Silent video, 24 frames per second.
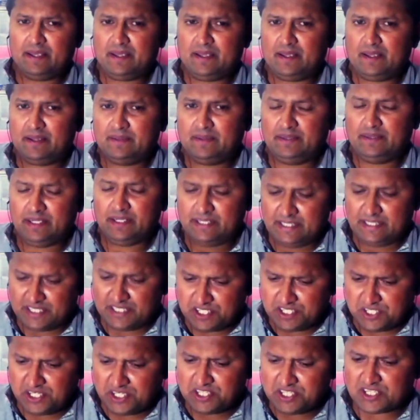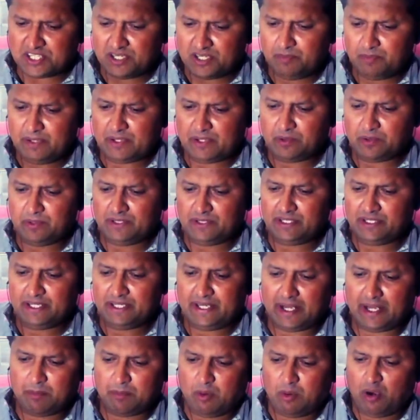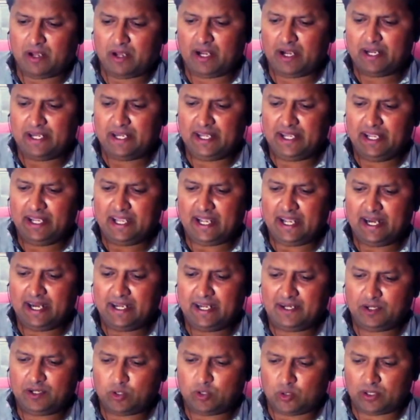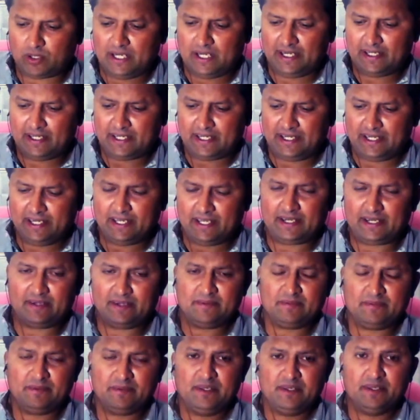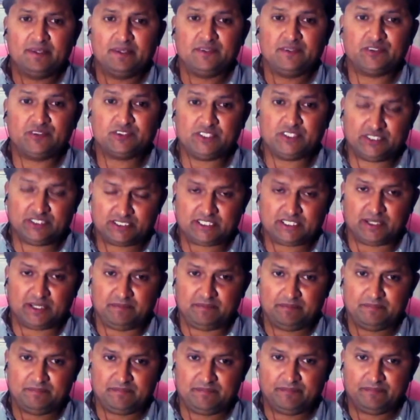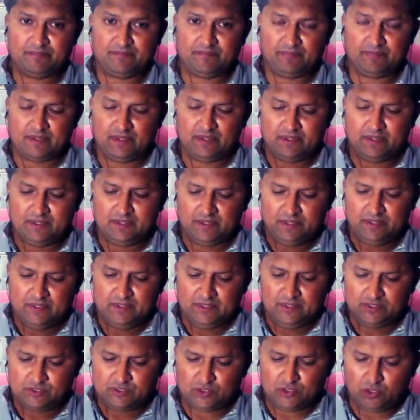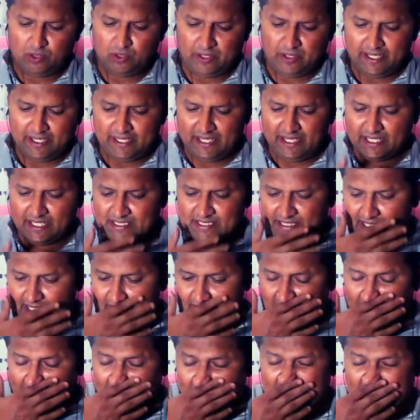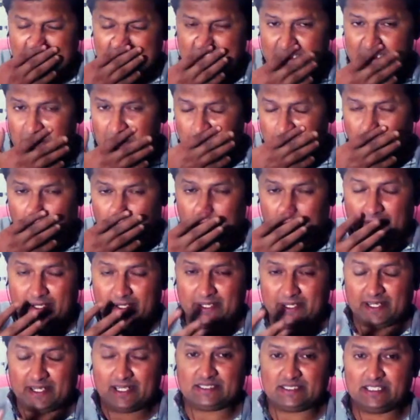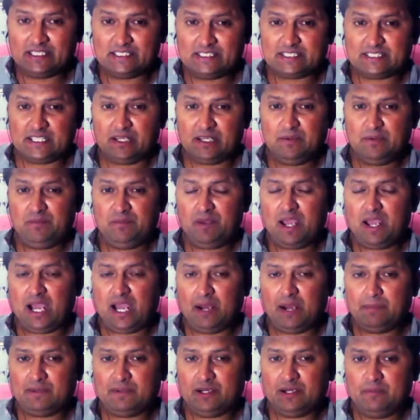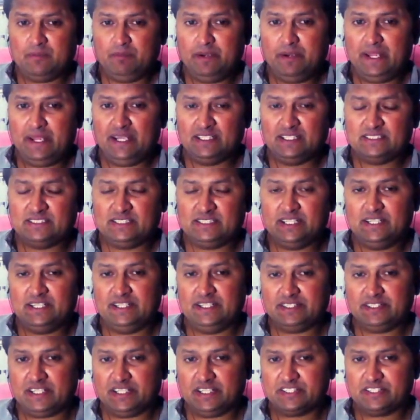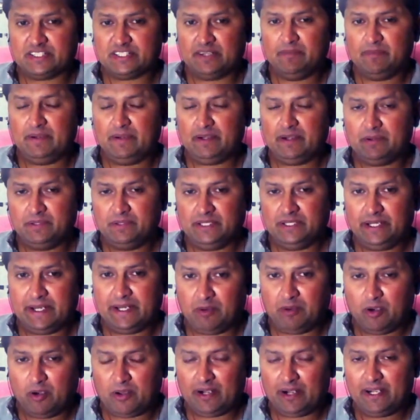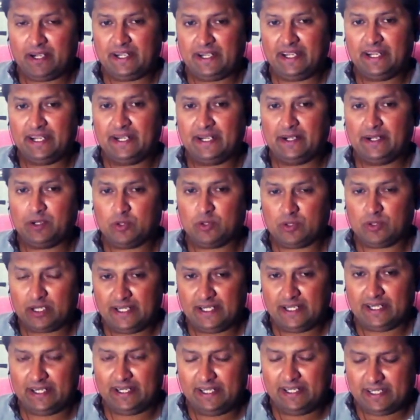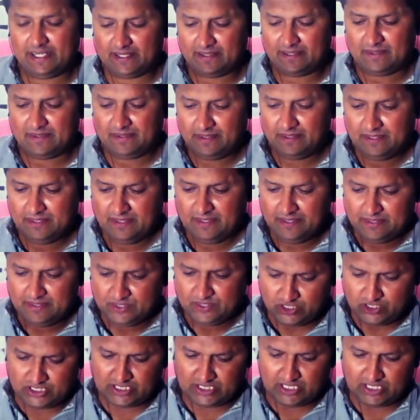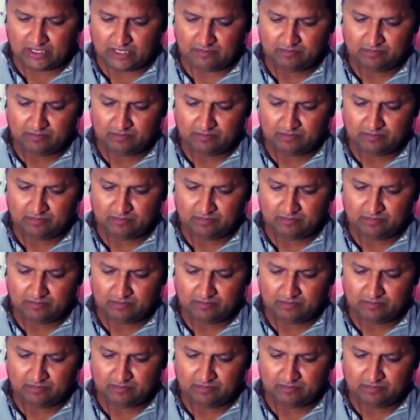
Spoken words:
the distinction between the democratic and totalitarian system. So, in his analysis of political system, after brings the distinction between the democratic and totalitarian system.